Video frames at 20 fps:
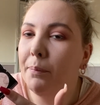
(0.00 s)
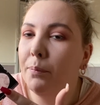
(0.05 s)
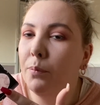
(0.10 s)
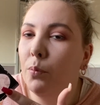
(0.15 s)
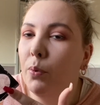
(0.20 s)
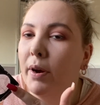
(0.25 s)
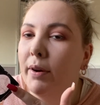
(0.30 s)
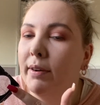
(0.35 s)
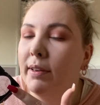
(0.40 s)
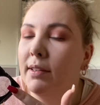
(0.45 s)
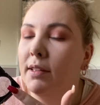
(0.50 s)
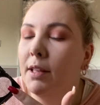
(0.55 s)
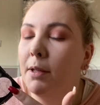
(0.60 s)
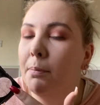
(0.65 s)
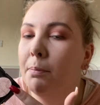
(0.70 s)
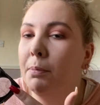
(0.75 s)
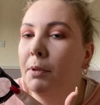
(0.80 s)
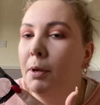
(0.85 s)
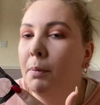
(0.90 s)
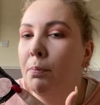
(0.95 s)
Whereas the
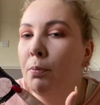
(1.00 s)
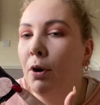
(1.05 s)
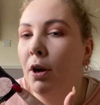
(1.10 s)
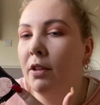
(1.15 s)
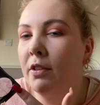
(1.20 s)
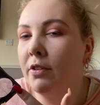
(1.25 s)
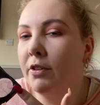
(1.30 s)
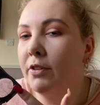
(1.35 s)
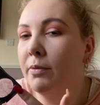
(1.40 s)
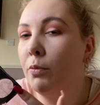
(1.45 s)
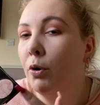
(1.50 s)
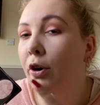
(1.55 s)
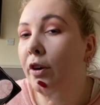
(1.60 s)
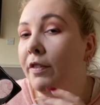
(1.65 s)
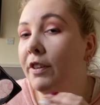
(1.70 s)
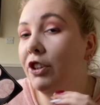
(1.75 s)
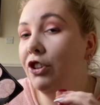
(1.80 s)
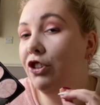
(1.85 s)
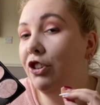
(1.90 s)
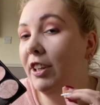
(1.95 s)
bronzer is more of
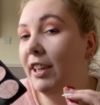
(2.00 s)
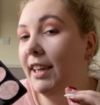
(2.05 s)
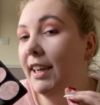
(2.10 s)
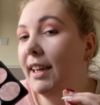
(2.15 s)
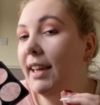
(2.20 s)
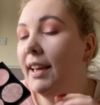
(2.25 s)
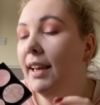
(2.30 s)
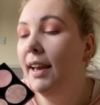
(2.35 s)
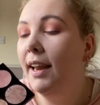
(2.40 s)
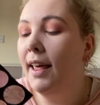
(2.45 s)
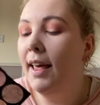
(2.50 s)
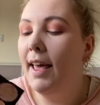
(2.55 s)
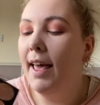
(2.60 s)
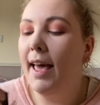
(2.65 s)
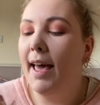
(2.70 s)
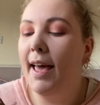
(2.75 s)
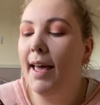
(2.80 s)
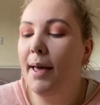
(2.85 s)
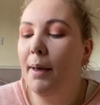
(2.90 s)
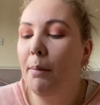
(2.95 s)
a sheen.
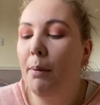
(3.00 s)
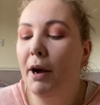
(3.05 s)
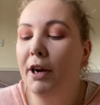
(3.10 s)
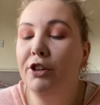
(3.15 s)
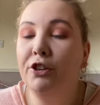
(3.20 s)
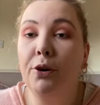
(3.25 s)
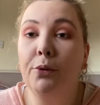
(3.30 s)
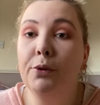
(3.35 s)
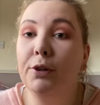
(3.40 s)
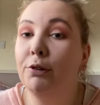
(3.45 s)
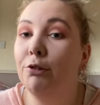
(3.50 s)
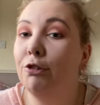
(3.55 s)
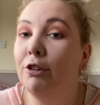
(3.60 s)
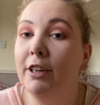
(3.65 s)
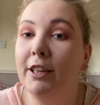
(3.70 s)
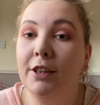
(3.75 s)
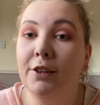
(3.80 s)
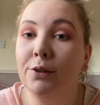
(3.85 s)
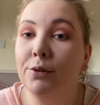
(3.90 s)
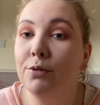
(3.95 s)
I don't
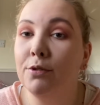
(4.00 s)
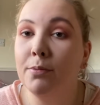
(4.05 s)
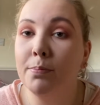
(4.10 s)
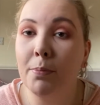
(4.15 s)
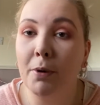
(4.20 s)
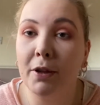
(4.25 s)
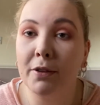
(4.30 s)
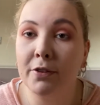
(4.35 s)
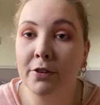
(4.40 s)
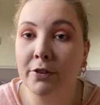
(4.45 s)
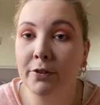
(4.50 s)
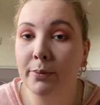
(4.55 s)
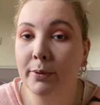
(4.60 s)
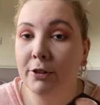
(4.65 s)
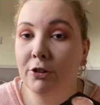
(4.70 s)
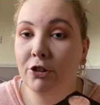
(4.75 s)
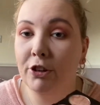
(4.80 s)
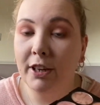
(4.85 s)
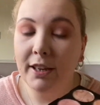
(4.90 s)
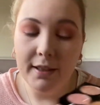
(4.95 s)
usually use bronzers with
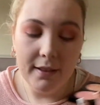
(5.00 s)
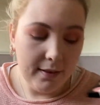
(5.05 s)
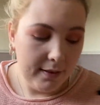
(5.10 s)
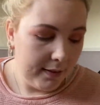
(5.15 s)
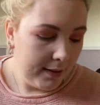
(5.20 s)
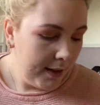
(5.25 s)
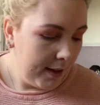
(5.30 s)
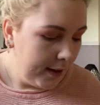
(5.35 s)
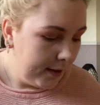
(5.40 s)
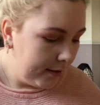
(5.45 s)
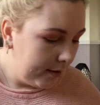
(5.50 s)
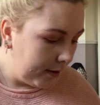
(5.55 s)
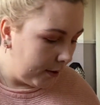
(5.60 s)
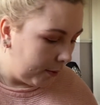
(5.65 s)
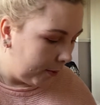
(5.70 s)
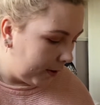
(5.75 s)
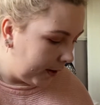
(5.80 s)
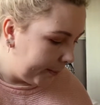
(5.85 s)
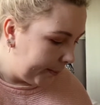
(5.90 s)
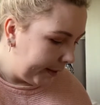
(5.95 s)
sheens,
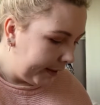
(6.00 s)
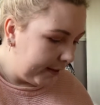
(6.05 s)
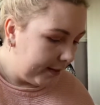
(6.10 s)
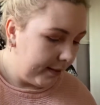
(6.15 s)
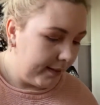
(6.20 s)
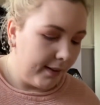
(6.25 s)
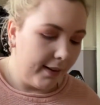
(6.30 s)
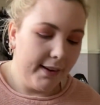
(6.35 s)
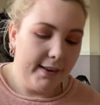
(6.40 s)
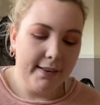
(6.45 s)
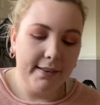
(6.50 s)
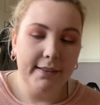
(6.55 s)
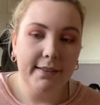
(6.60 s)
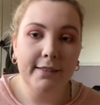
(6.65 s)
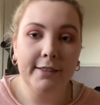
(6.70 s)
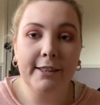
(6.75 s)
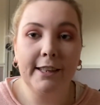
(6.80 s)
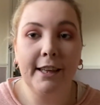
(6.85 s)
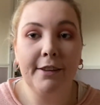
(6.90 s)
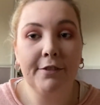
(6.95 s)
so I'm excited
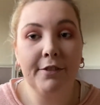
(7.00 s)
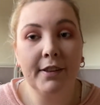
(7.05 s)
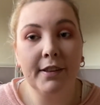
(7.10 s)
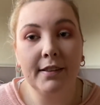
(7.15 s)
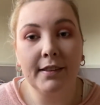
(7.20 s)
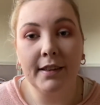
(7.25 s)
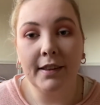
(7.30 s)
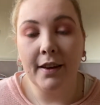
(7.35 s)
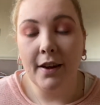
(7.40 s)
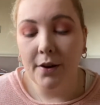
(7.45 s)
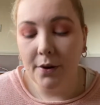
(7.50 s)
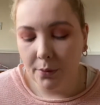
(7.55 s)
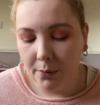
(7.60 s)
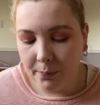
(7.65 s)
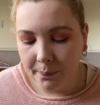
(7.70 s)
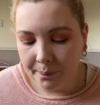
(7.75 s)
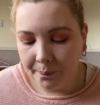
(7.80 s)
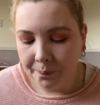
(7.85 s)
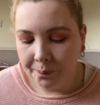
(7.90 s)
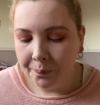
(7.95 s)
to give this a go.
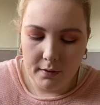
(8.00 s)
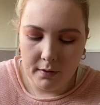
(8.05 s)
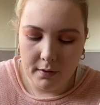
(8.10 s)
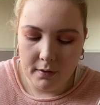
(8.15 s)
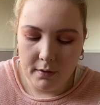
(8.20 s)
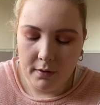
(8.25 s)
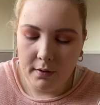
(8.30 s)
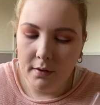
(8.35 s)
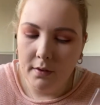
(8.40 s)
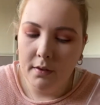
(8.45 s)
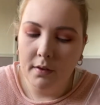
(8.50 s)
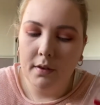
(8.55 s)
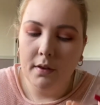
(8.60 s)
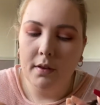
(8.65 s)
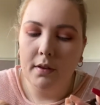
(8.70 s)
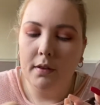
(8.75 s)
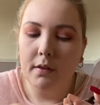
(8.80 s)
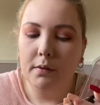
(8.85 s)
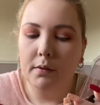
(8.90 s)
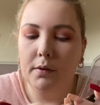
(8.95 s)

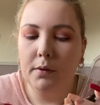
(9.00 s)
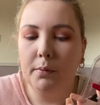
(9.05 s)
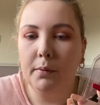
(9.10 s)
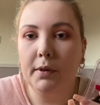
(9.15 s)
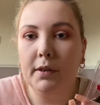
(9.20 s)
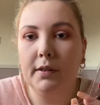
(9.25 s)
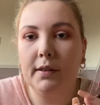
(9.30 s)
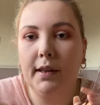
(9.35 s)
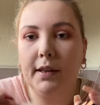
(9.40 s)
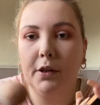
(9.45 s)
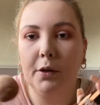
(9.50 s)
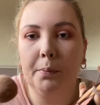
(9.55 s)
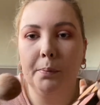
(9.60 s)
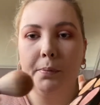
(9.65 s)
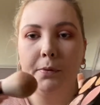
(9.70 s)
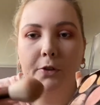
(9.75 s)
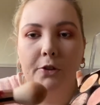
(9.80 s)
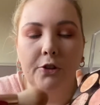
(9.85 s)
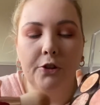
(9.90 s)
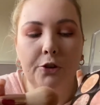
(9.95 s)
I don't want to take up
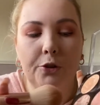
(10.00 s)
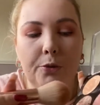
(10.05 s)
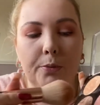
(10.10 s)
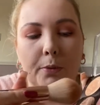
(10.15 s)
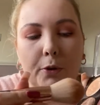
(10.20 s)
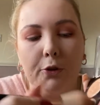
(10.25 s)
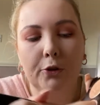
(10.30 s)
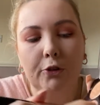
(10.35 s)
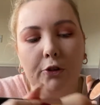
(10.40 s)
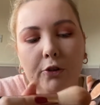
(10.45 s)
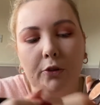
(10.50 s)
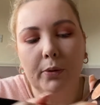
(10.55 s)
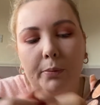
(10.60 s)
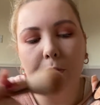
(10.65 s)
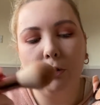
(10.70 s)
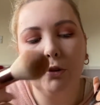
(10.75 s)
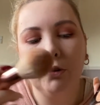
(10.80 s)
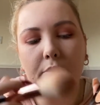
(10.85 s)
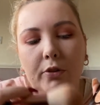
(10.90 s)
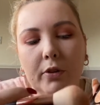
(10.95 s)
too much, so I'm
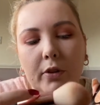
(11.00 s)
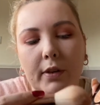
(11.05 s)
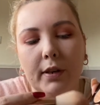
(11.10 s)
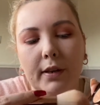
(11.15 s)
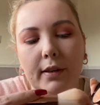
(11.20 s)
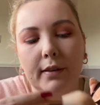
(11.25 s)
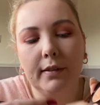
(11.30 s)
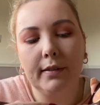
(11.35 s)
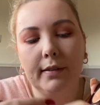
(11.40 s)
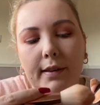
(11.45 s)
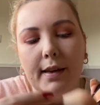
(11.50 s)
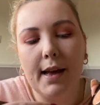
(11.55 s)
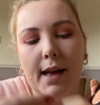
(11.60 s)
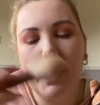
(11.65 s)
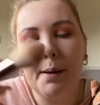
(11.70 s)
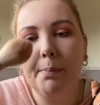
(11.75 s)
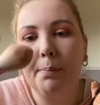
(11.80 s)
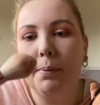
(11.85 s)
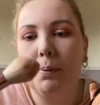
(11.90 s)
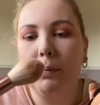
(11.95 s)
just going to
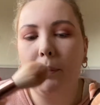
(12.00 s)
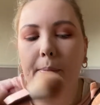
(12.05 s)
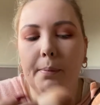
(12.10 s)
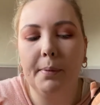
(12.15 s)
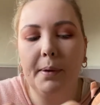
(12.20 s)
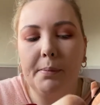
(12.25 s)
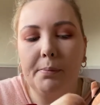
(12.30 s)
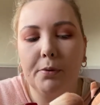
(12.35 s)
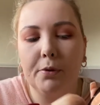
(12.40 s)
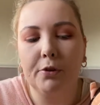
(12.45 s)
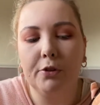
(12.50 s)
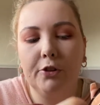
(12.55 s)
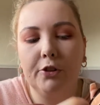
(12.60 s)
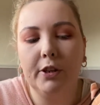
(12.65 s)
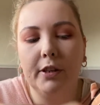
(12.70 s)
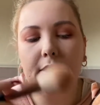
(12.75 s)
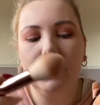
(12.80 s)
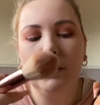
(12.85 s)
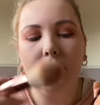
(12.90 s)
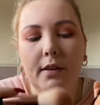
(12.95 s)
tap my brush
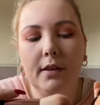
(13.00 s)
in,